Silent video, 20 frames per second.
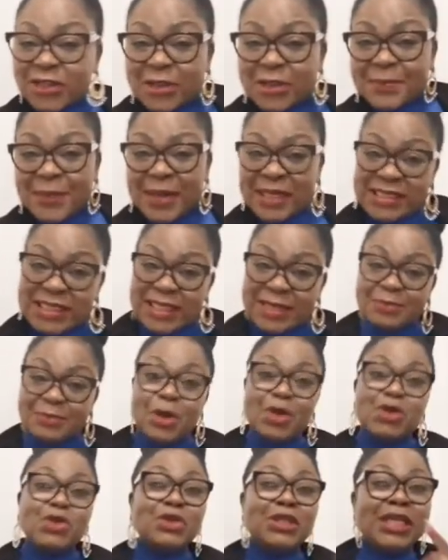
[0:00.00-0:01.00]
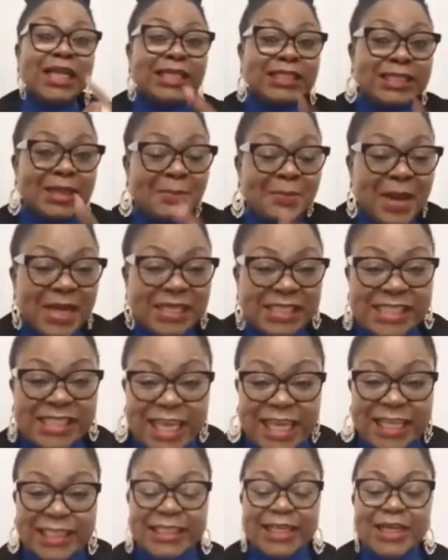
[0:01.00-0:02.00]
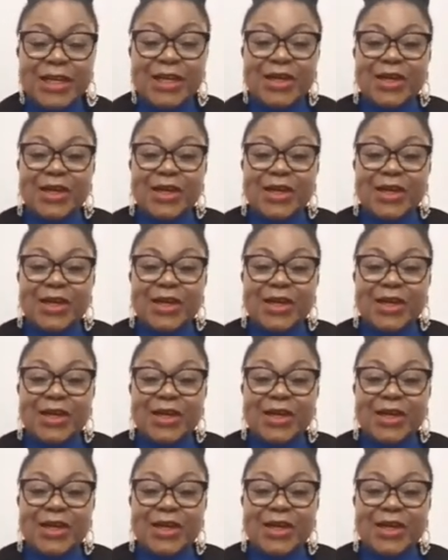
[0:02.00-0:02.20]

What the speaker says: the baton. But you need the baton